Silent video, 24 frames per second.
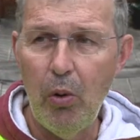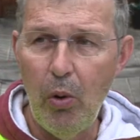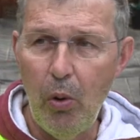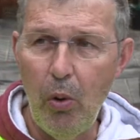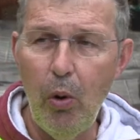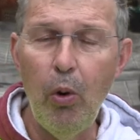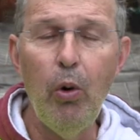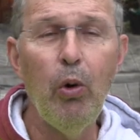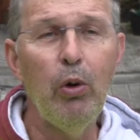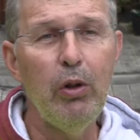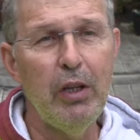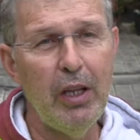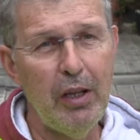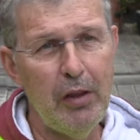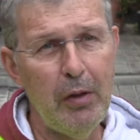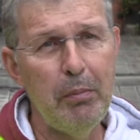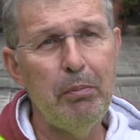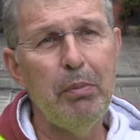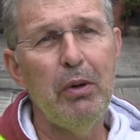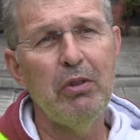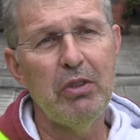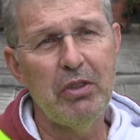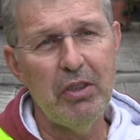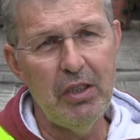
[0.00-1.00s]
all the
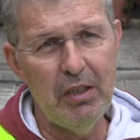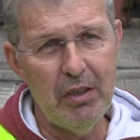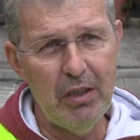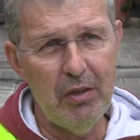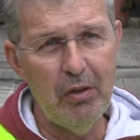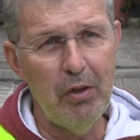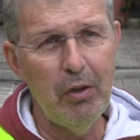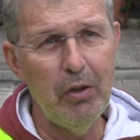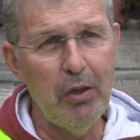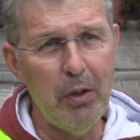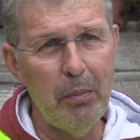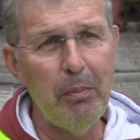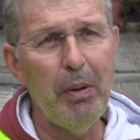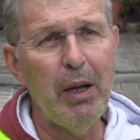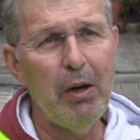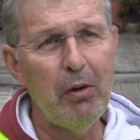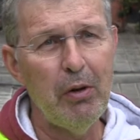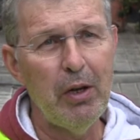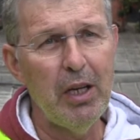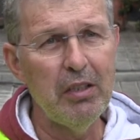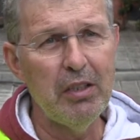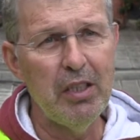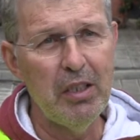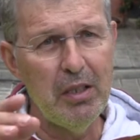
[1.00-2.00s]
deposit, all the
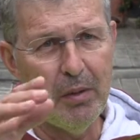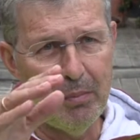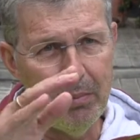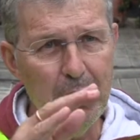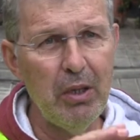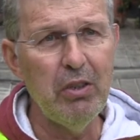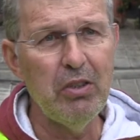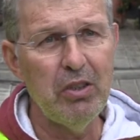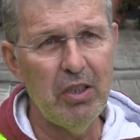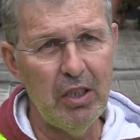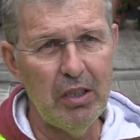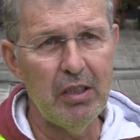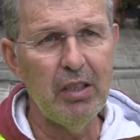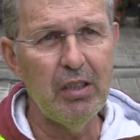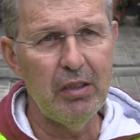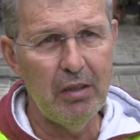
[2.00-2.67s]
pyroclastic deposit.